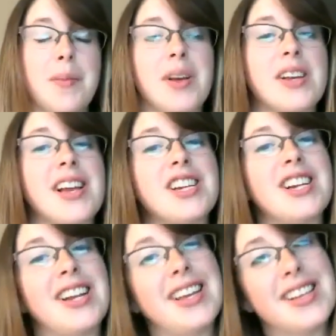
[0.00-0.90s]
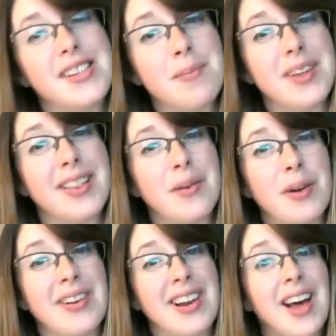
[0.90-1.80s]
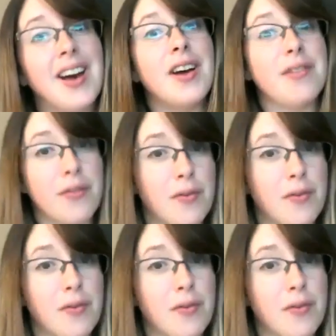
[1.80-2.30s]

because actually something that we learned